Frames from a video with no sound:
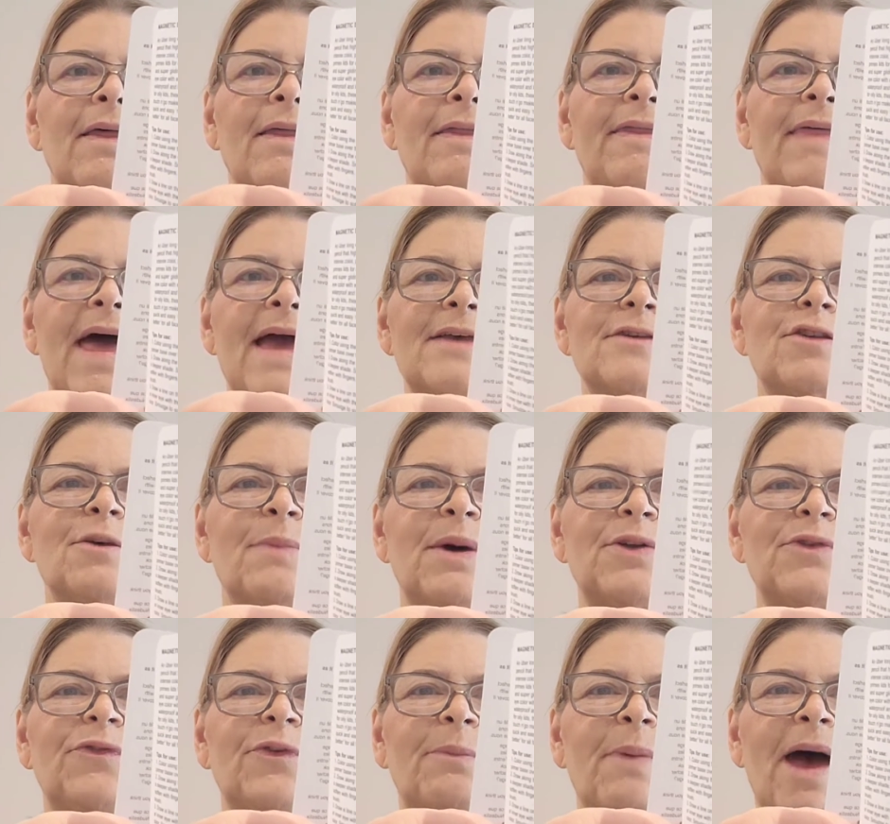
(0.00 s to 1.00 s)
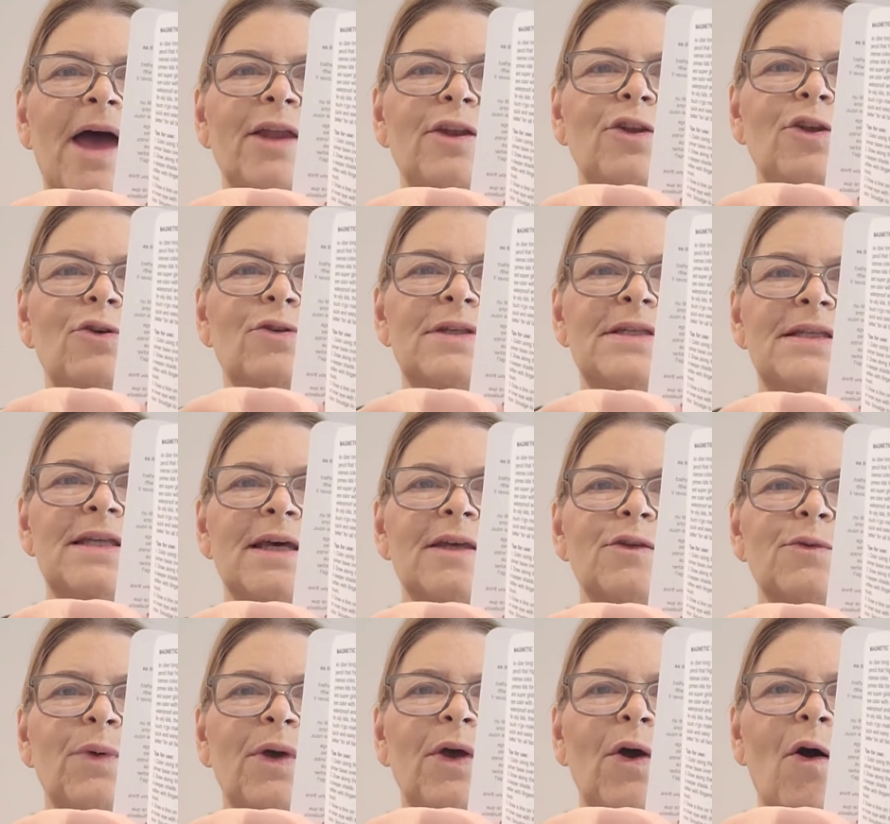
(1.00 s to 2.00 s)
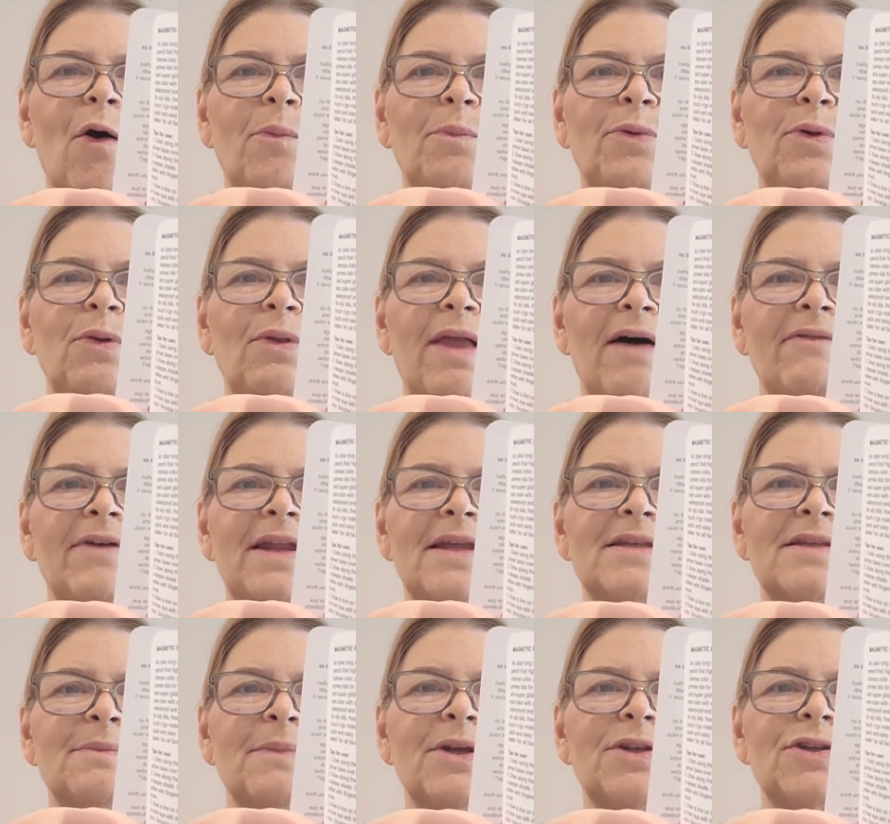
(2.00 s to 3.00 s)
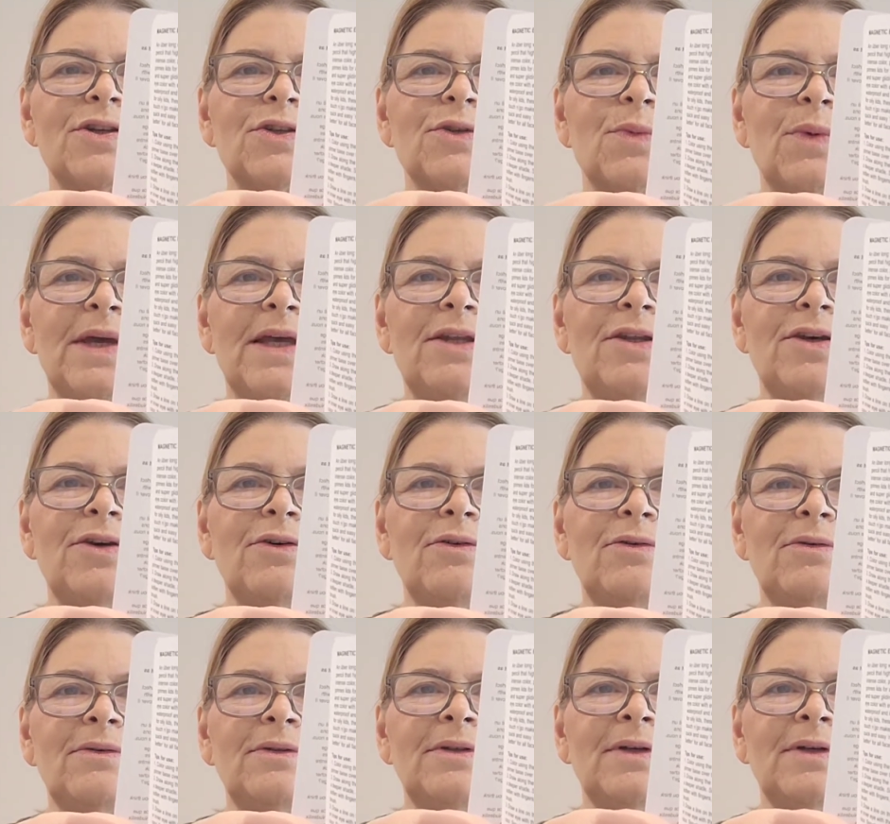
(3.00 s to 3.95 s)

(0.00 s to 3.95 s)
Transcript: Thanks so much for buying Nudestix. We hope you love it as much as we do.